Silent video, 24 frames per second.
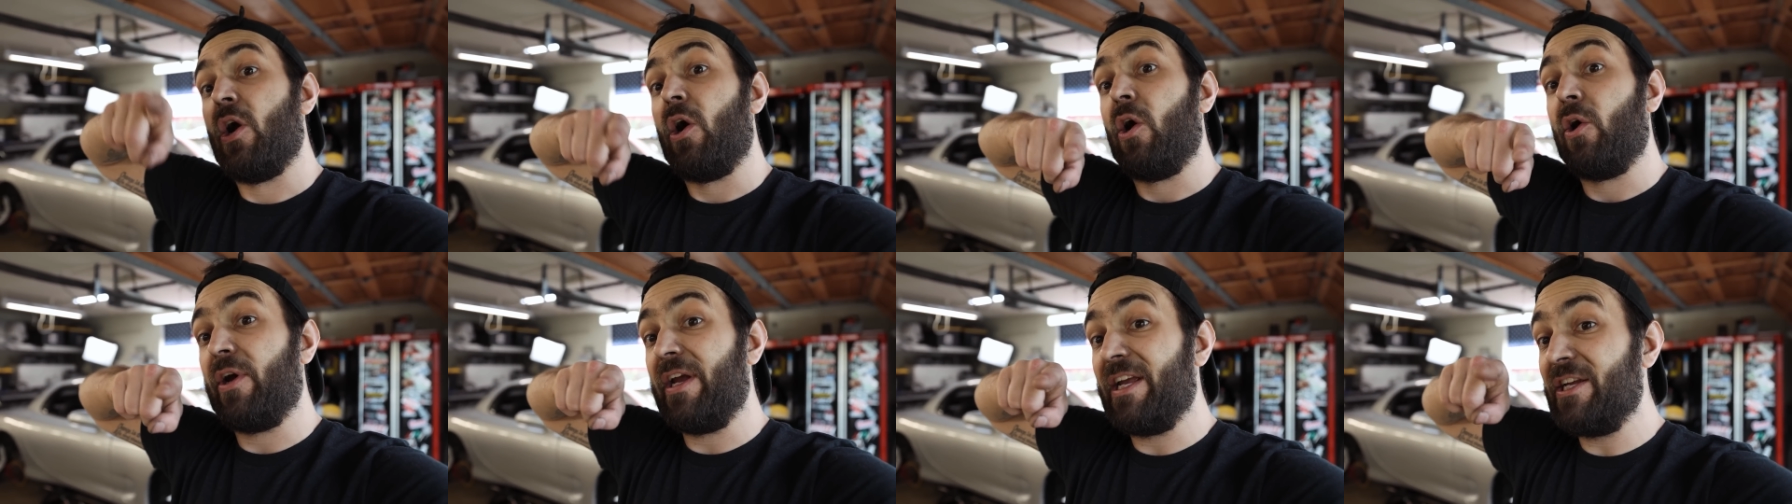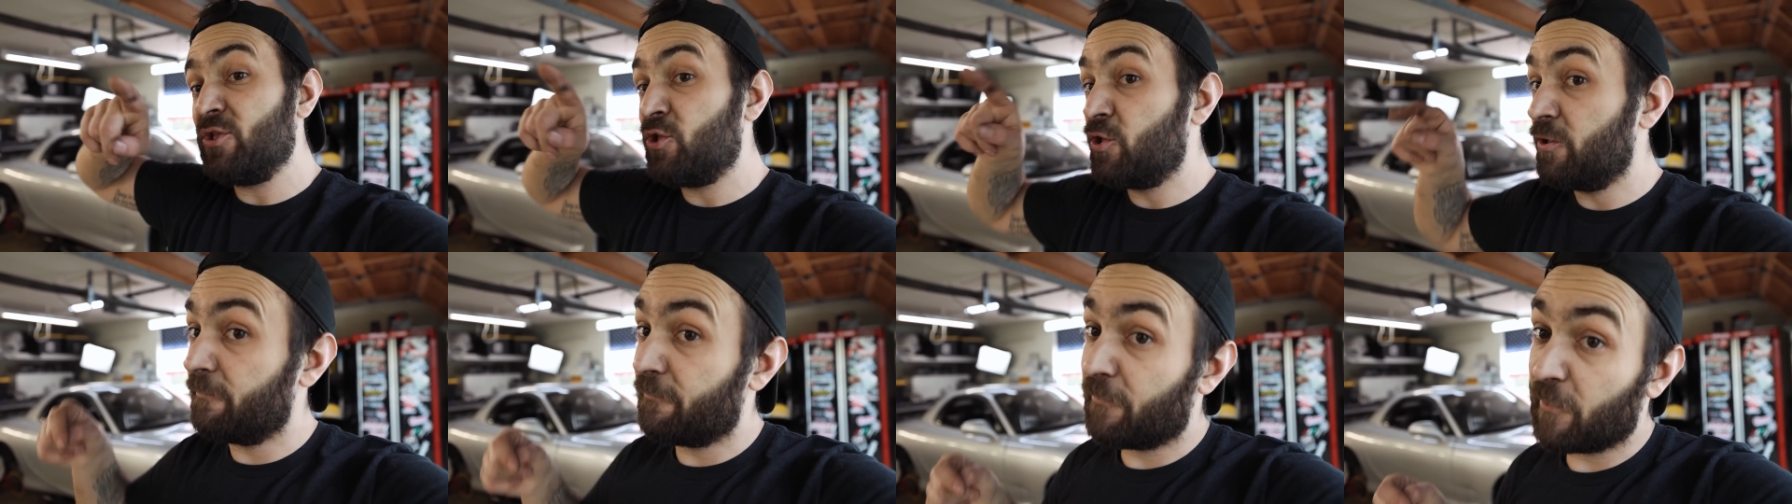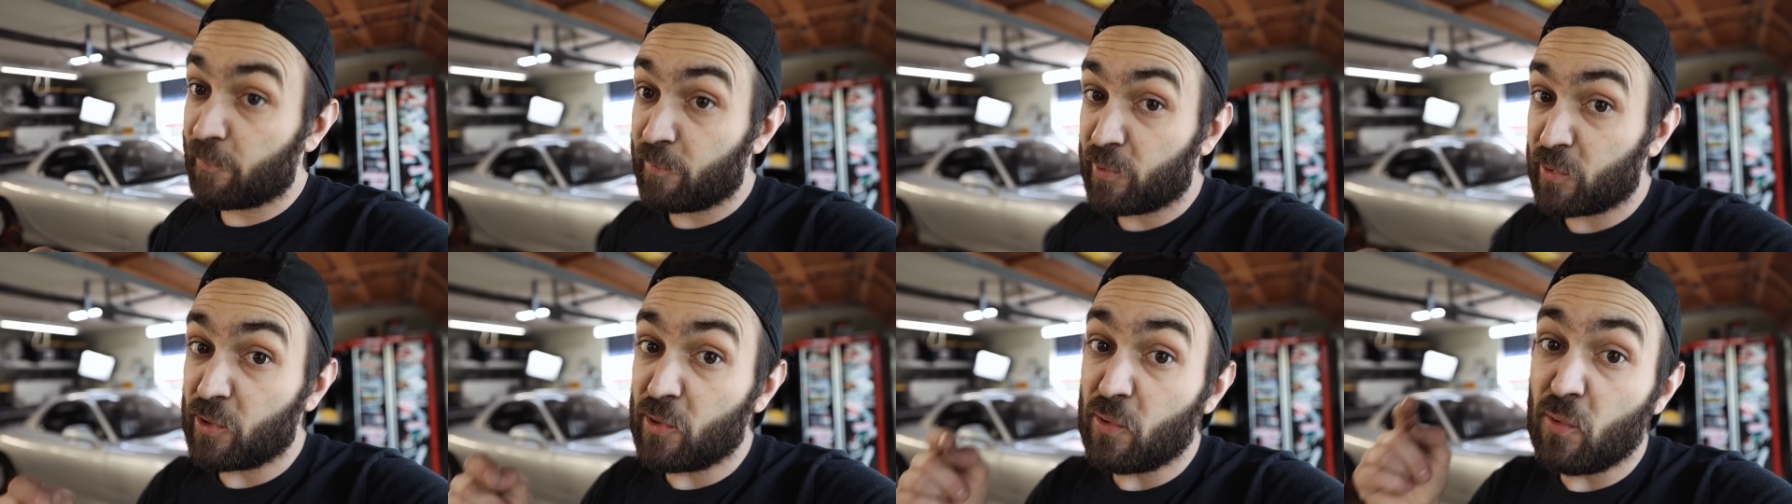Our engine
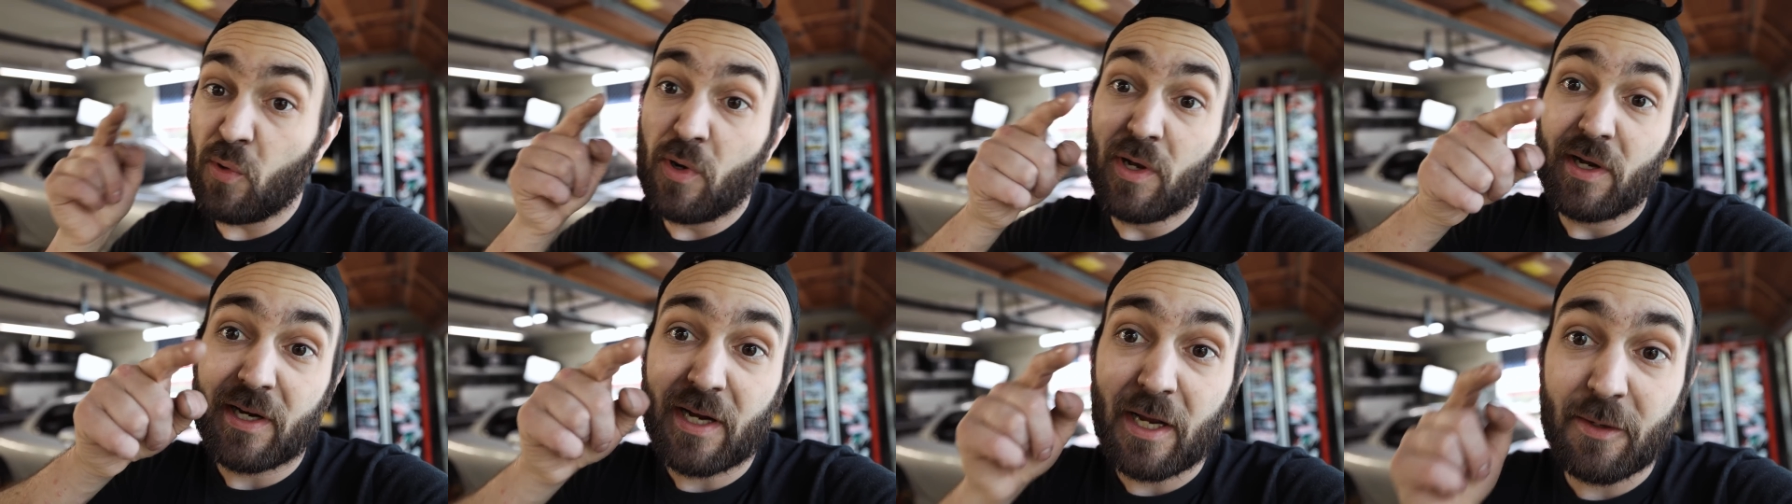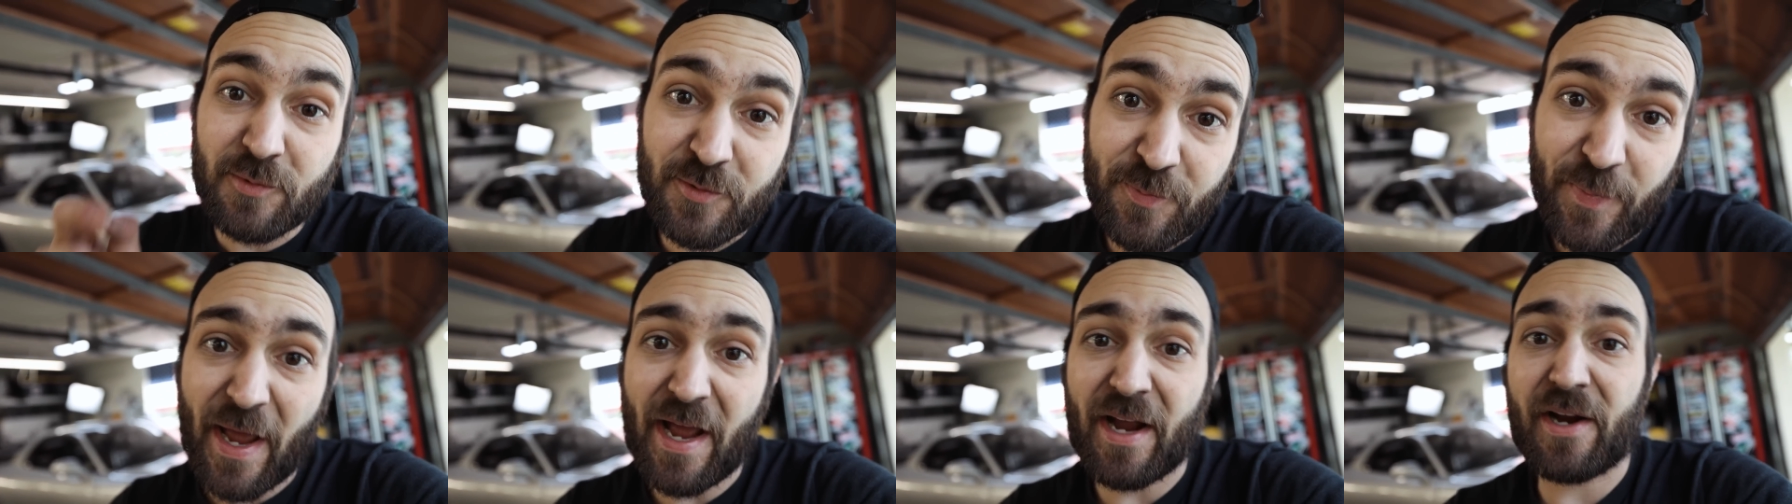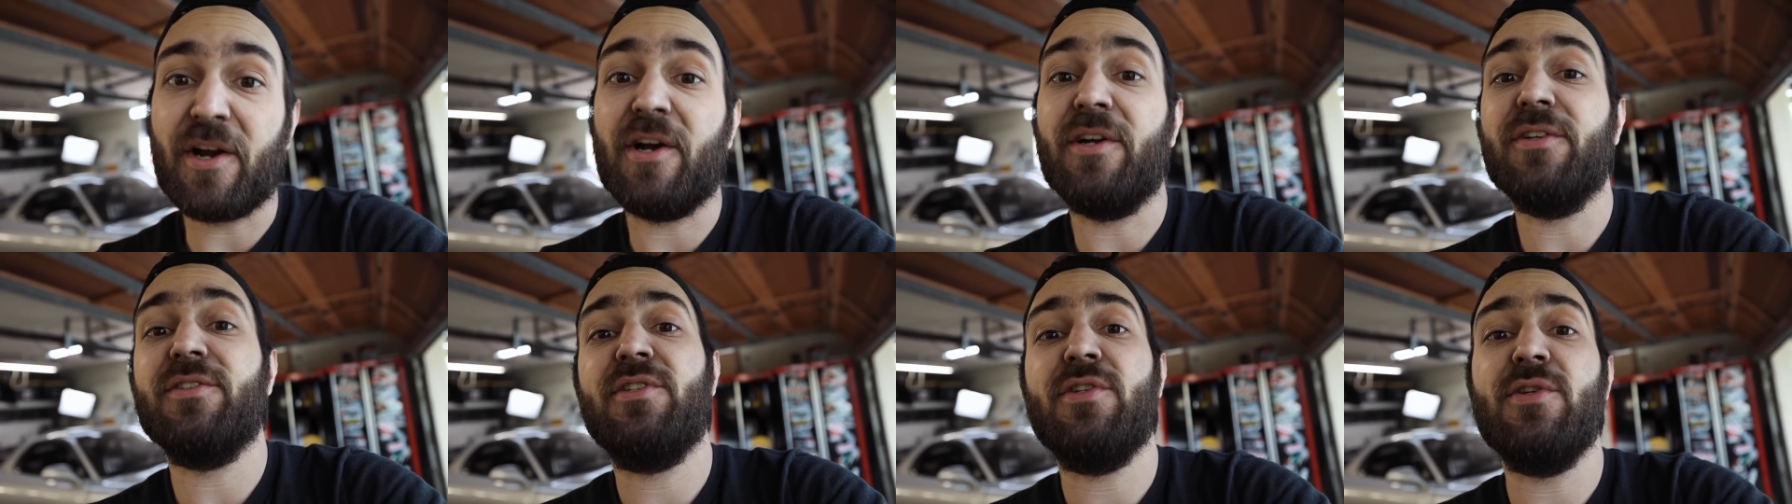for blue comes
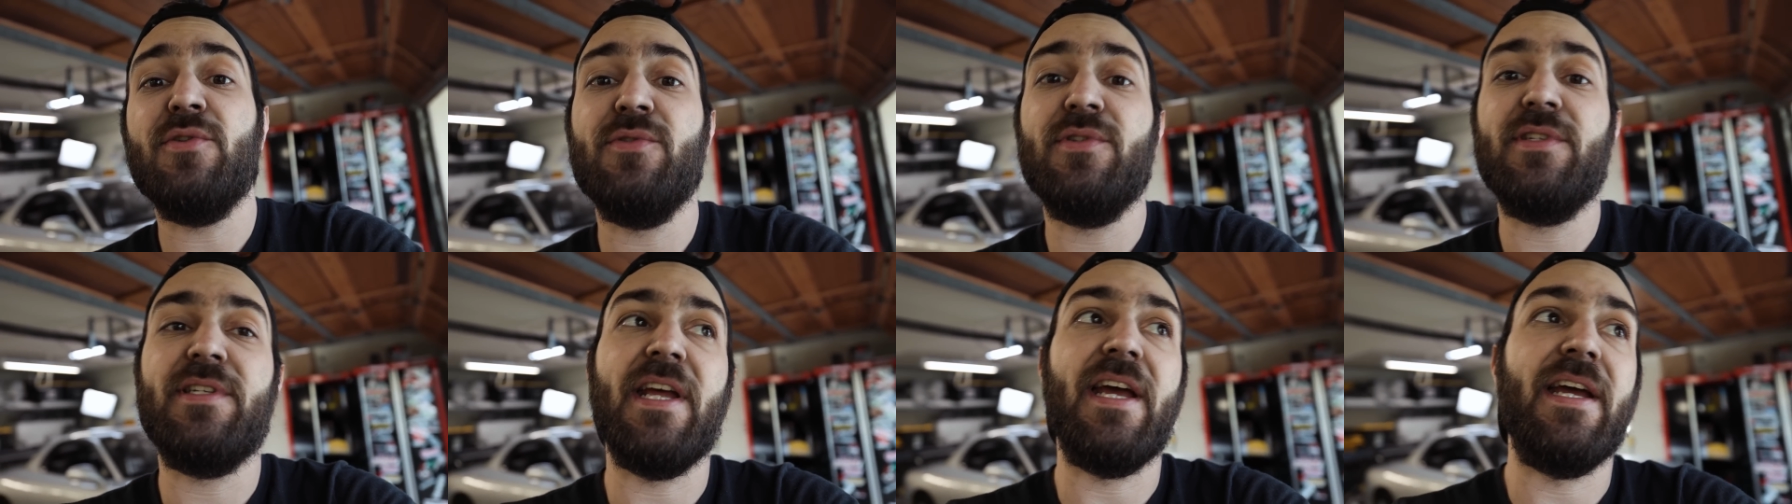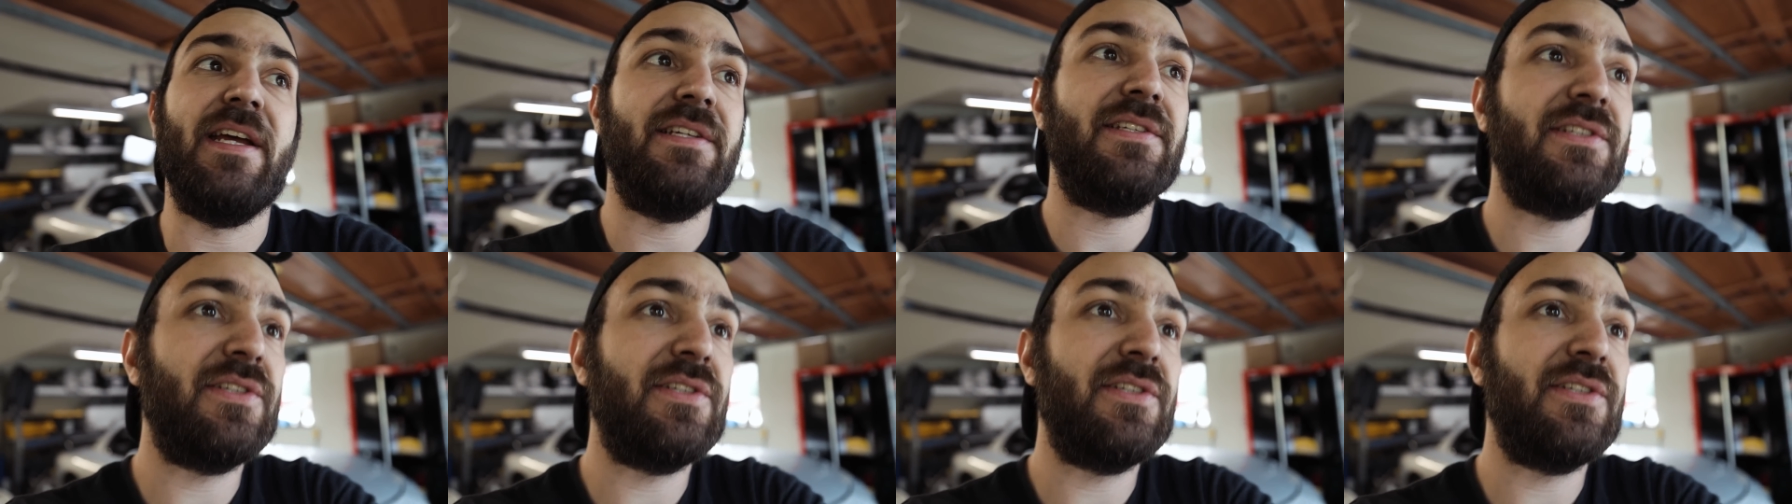back on Tuesday.